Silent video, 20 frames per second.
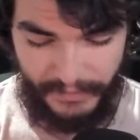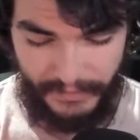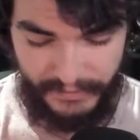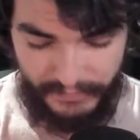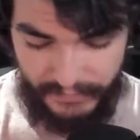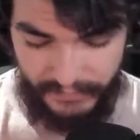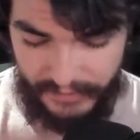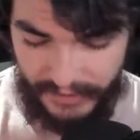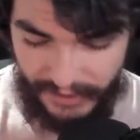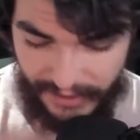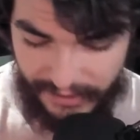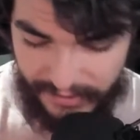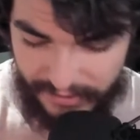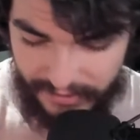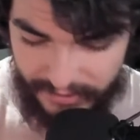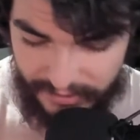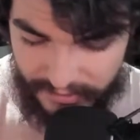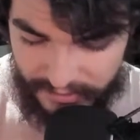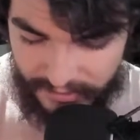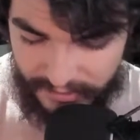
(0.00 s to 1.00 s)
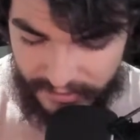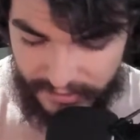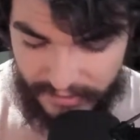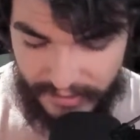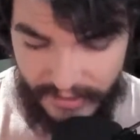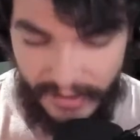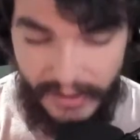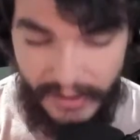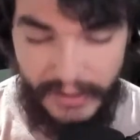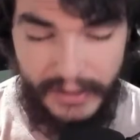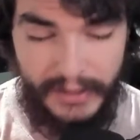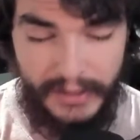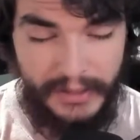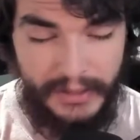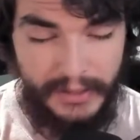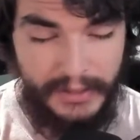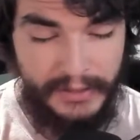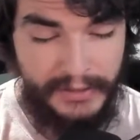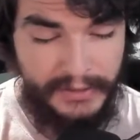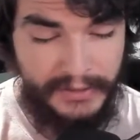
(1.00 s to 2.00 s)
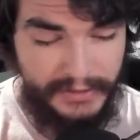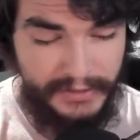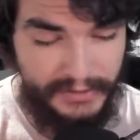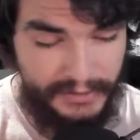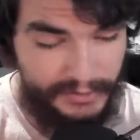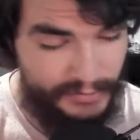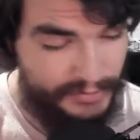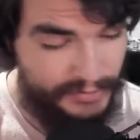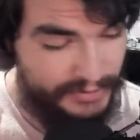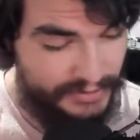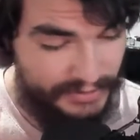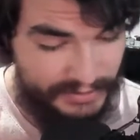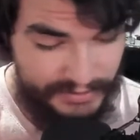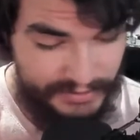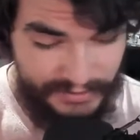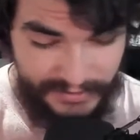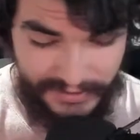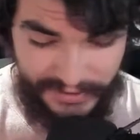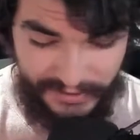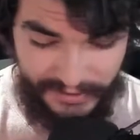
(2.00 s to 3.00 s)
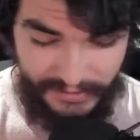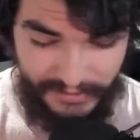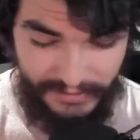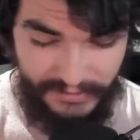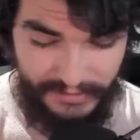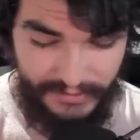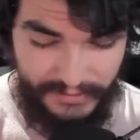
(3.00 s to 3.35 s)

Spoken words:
Reality is what's underneath it.